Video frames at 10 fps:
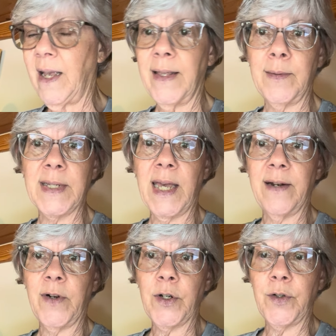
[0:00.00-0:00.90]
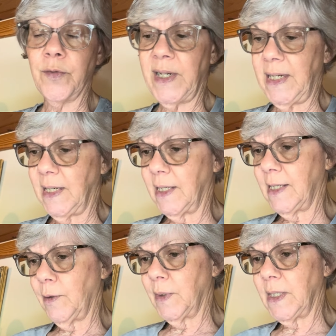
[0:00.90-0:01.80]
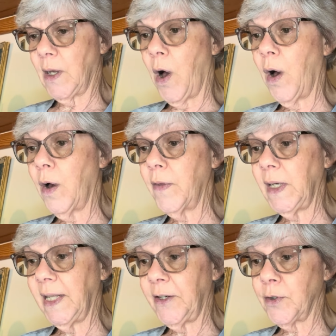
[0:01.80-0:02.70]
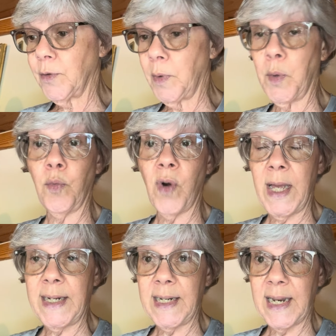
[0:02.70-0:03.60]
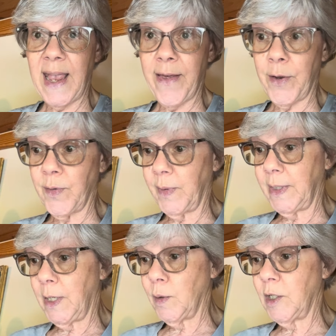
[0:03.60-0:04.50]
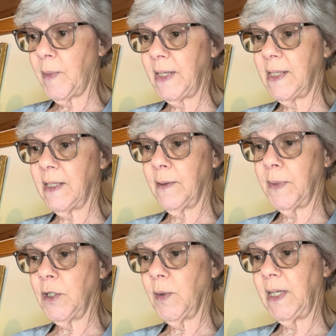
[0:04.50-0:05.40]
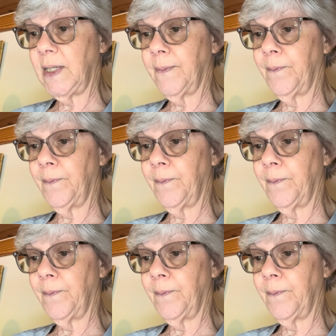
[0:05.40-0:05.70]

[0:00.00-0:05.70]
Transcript: It was kind of hard to read because it was all the letters were run together with no spaces in between.